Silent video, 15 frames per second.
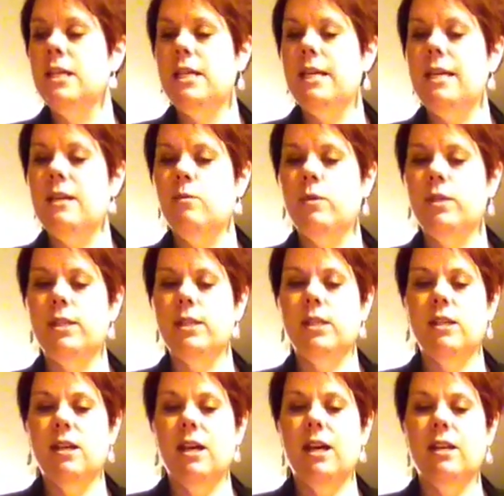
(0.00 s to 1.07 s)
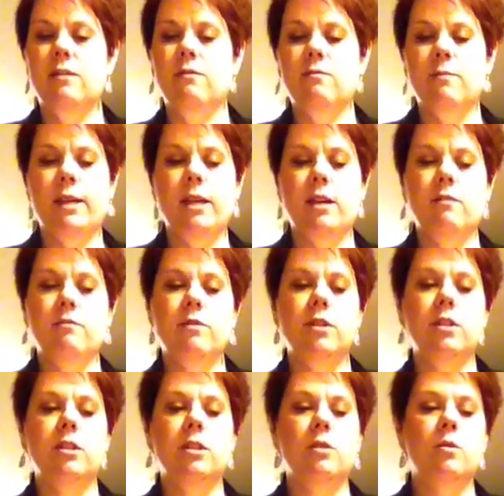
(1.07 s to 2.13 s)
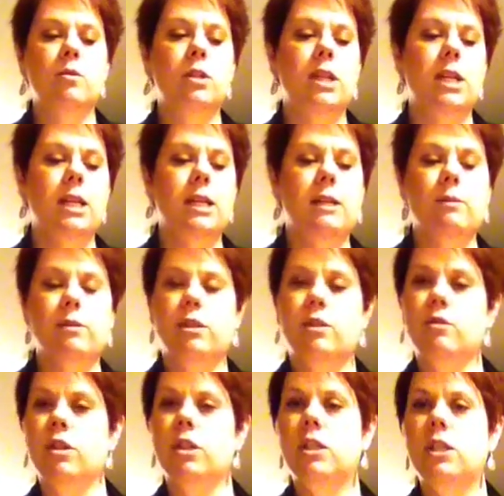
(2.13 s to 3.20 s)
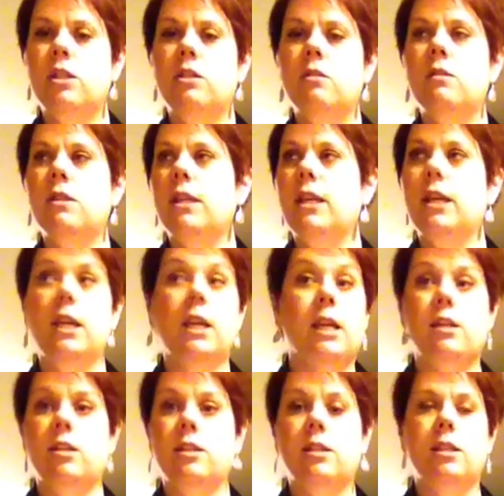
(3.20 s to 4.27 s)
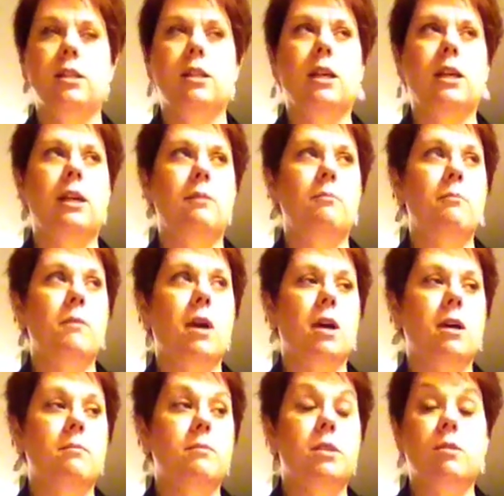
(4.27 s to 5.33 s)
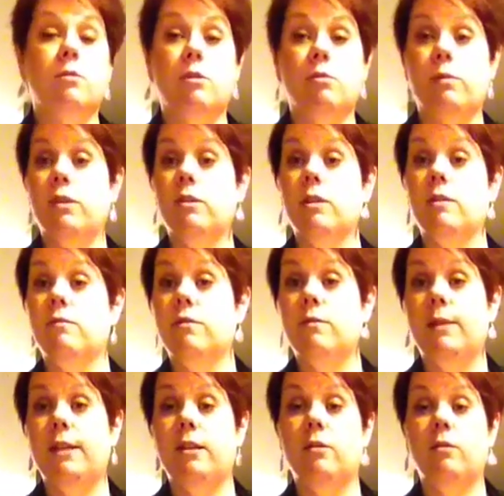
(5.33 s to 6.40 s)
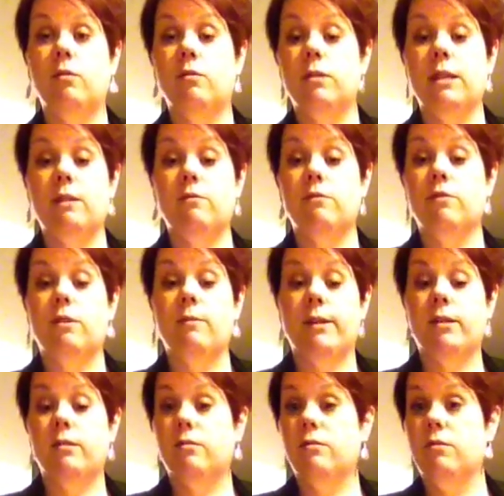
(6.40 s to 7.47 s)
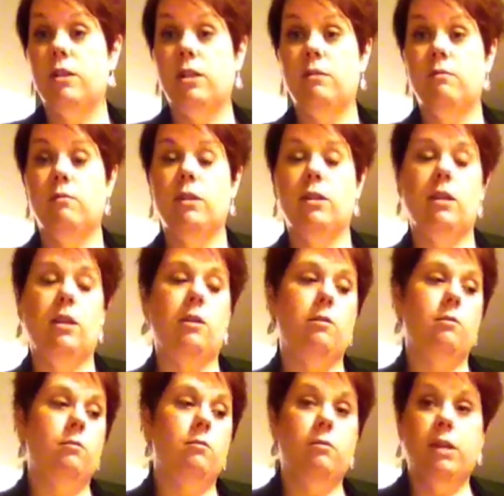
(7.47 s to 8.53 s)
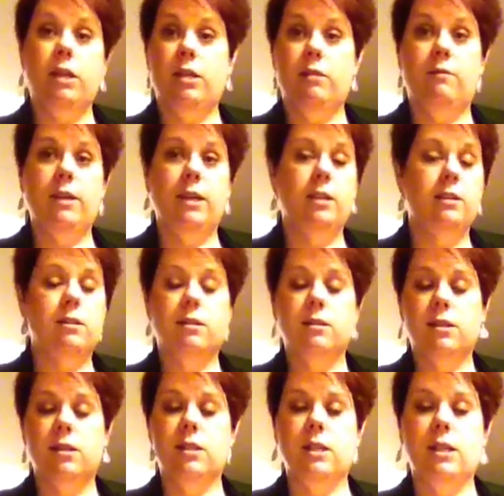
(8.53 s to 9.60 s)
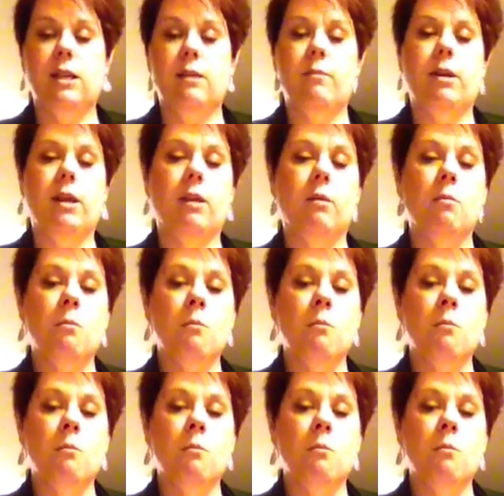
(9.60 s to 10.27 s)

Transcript: It was out of my comfort zone, and it was a trust issue thing, and I just didn't like it. So don't be looking for me to go down Fremont Street with you in Vegas. It's not happening.